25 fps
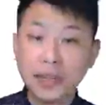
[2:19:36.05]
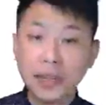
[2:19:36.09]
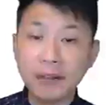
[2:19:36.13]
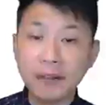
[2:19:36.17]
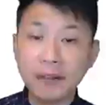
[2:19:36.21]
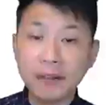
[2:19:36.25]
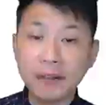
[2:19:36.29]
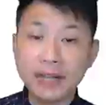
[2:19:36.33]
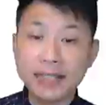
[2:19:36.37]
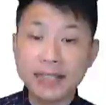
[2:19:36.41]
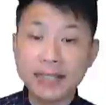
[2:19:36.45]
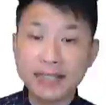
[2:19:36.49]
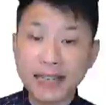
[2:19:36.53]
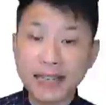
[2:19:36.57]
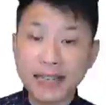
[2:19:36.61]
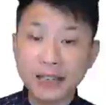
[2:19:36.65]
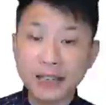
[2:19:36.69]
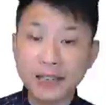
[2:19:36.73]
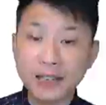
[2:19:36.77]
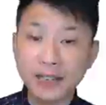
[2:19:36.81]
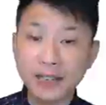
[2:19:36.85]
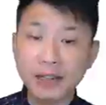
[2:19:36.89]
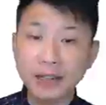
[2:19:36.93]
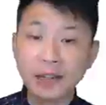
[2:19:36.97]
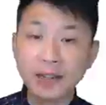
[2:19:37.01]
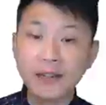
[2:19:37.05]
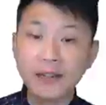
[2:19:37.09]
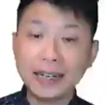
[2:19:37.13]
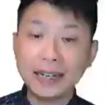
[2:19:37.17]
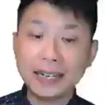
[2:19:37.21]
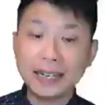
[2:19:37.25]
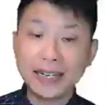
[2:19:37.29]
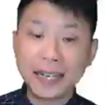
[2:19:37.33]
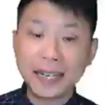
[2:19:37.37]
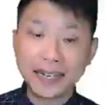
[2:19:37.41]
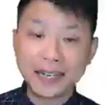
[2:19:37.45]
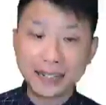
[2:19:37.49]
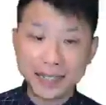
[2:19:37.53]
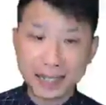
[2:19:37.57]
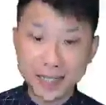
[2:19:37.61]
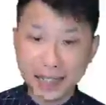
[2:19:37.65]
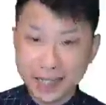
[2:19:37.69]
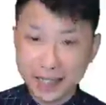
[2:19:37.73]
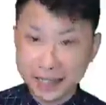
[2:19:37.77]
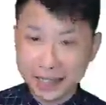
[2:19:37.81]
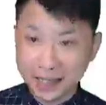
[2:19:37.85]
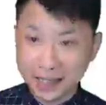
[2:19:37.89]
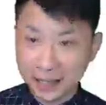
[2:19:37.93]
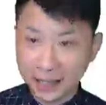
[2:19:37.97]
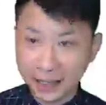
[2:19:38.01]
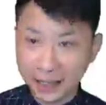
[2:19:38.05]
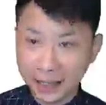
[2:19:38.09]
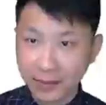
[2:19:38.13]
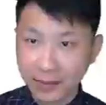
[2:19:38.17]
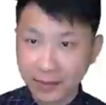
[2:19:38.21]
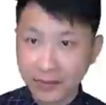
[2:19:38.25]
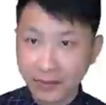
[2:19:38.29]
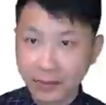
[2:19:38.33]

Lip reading: if a schedule already exists,